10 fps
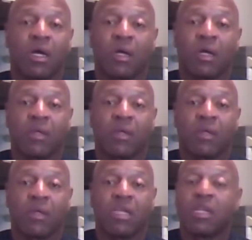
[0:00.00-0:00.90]
he
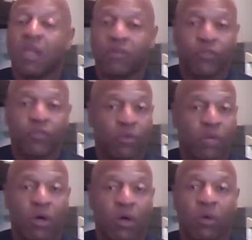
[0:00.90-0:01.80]
loved
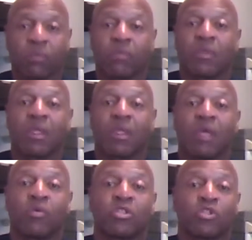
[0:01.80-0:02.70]
football. It was
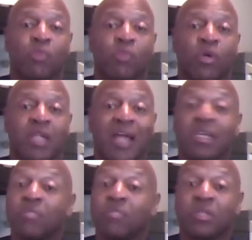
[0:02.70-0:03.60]
a sport that I didn't
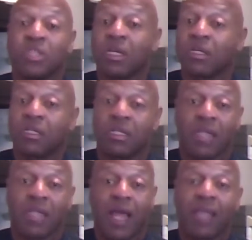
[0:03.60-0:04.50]
particularly
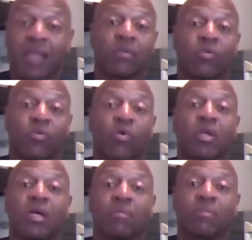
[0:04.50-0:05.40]
like growing
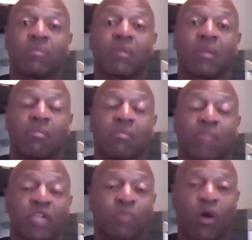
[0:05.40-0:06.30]
up.
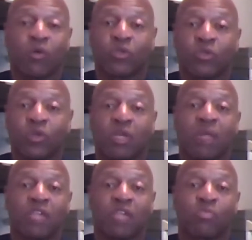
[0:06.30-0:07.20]
Baseball was really my
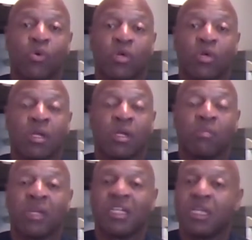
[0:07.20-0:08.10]
sport,
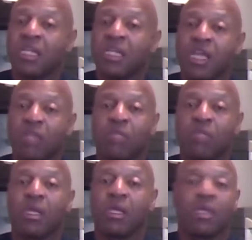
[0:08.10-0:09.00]
but it didn't hit
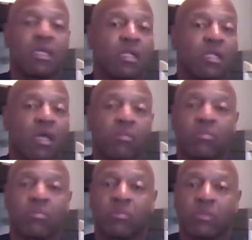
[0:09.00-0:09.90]
me and it didn't come,
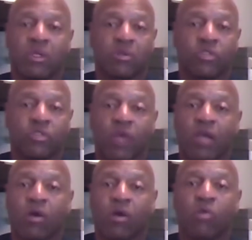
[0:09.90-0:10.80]
strike
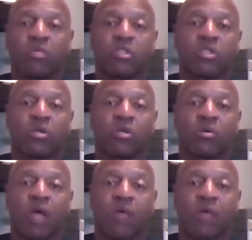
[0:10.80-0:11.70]
home until
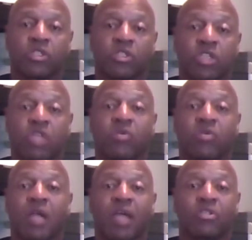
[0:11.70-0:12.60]
I was a senior in
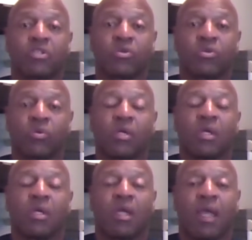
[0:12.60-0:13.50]
high school.
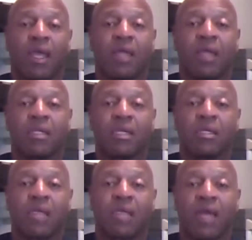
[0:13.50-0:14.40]
And he
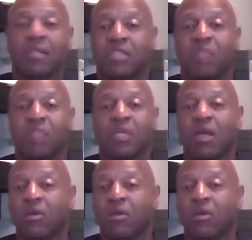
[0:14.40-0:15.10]
kind of set me down and